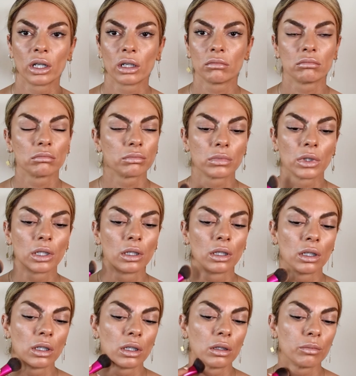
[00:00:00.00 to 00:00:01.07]
want to
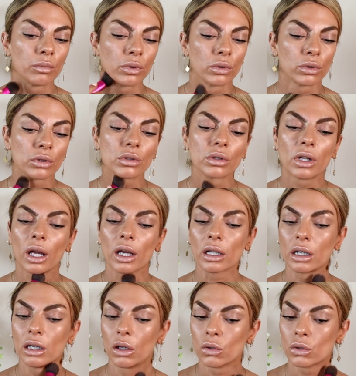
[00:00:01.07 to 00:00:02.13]
put
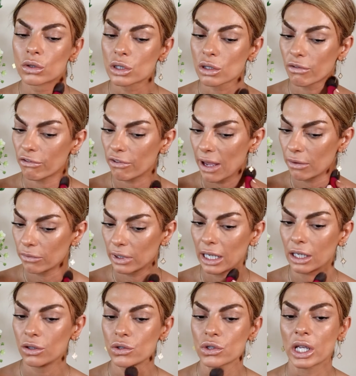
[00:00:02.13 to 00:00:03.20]
like loads of
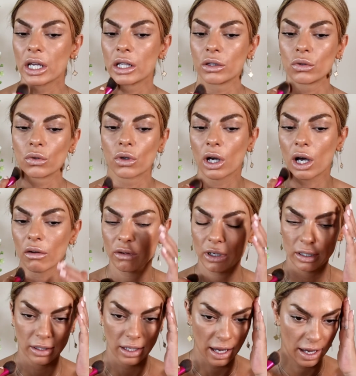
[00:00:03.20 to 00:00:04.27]
foundation to
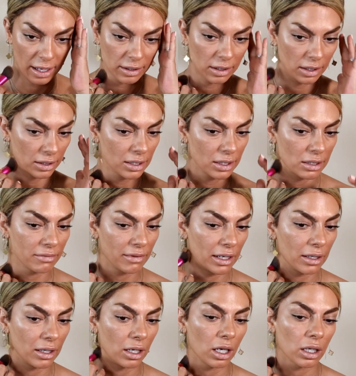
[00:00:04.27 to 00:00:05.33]
cover that. This is
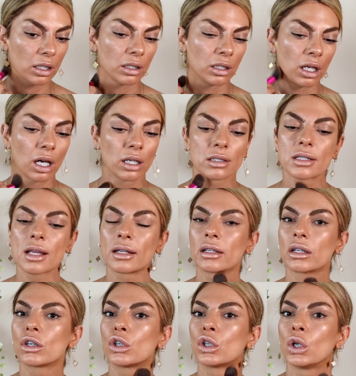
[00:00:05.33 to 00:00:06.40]
very like nice
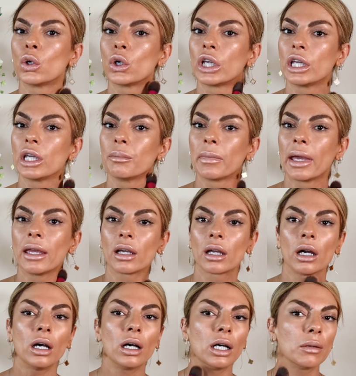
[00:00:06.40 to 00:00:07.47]
and glowy
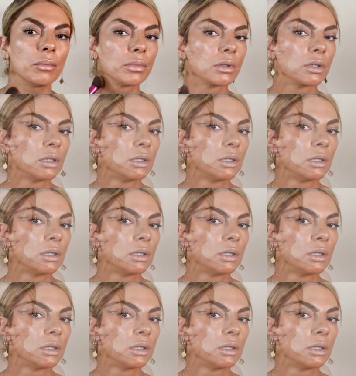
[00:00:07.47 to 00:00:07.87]
makeup.